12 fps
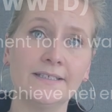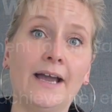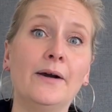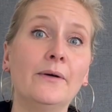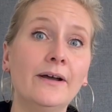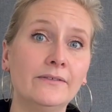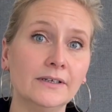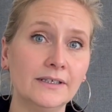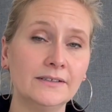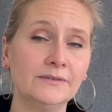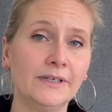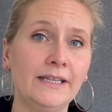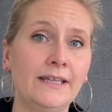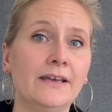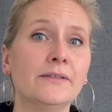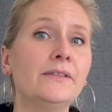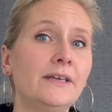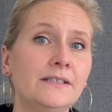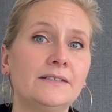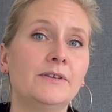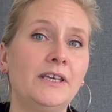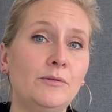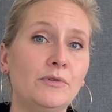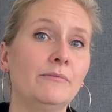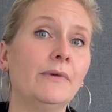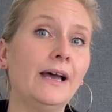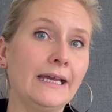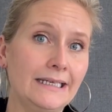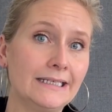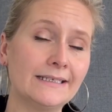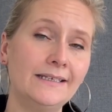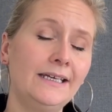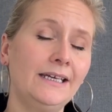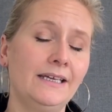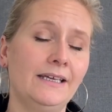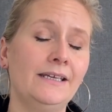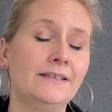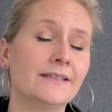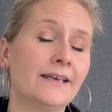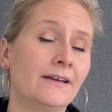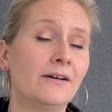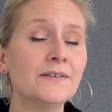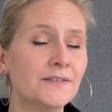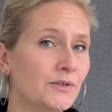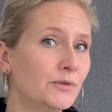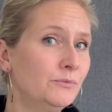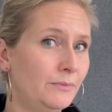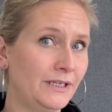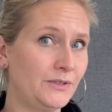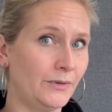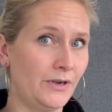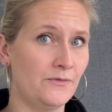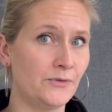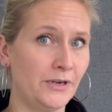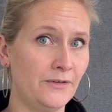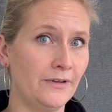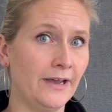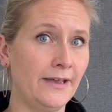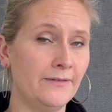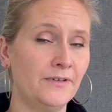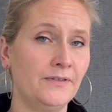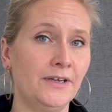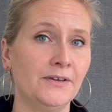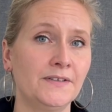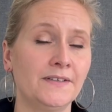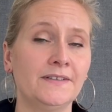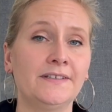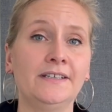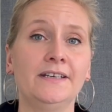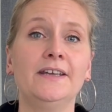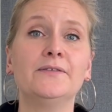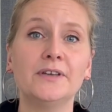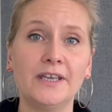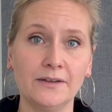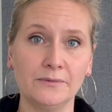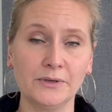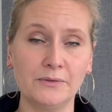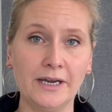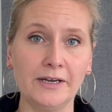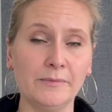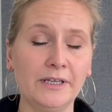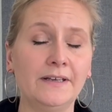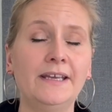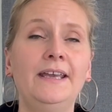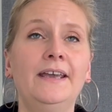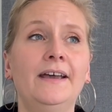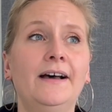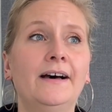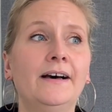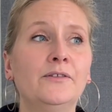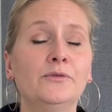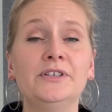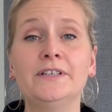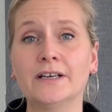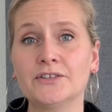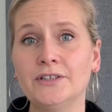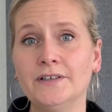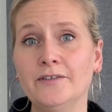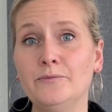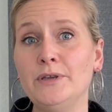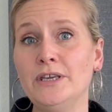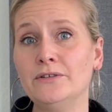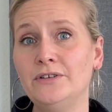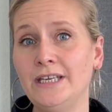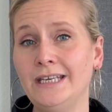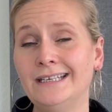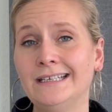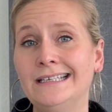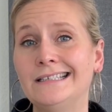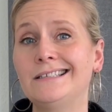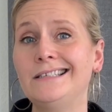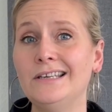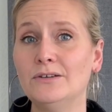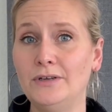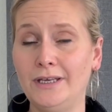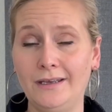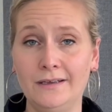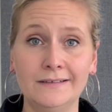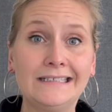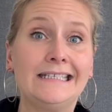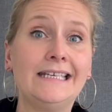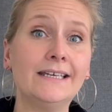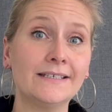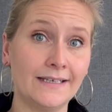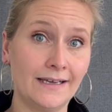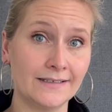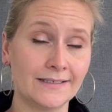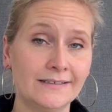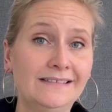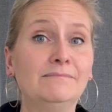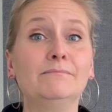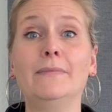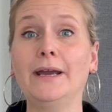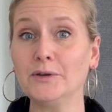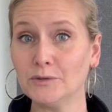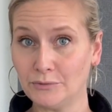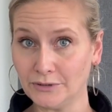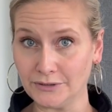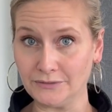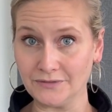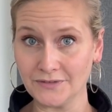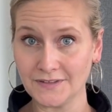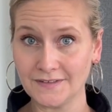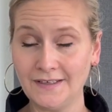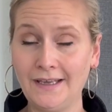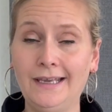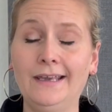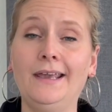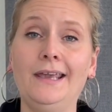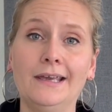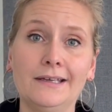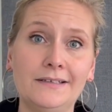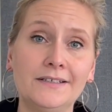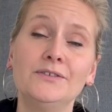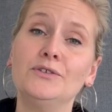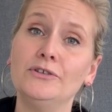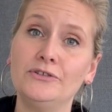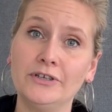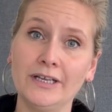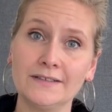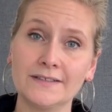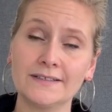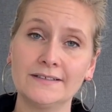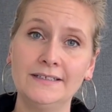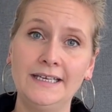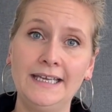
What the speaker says: However, the other thing to keep in mind is that also by 2045, there is a significant requirement of reduction of BOD, COD, TSS, micropollutants, and nutrients.